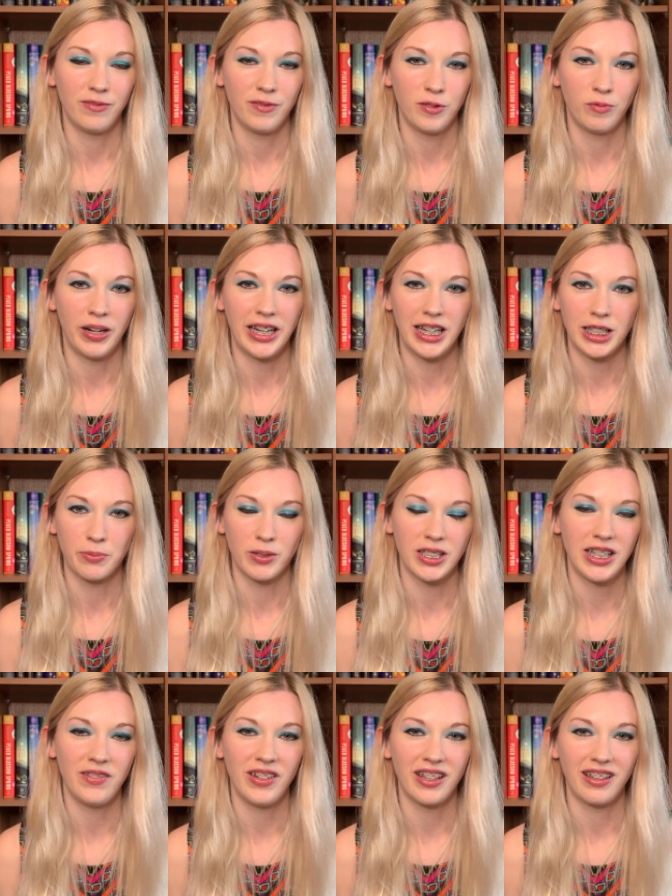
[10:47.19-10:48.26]
the way he's
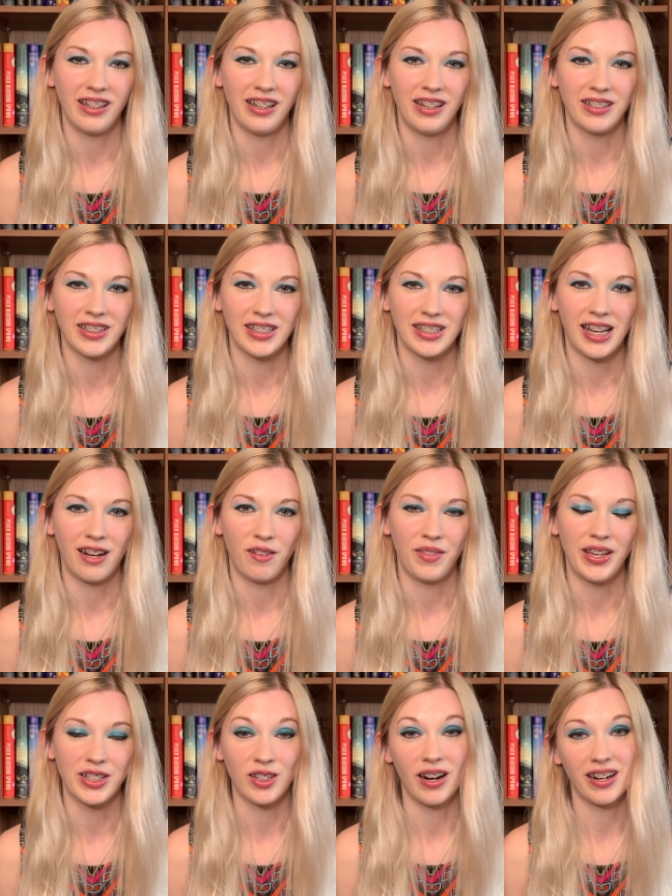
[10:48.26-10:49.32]
perceiving things is how
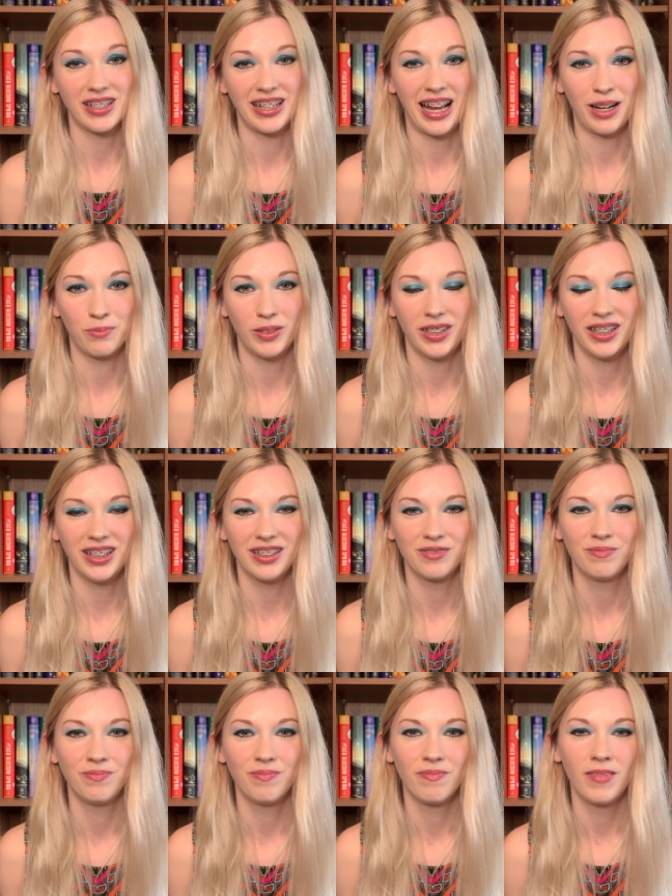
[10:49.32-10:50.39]
things are actually happening.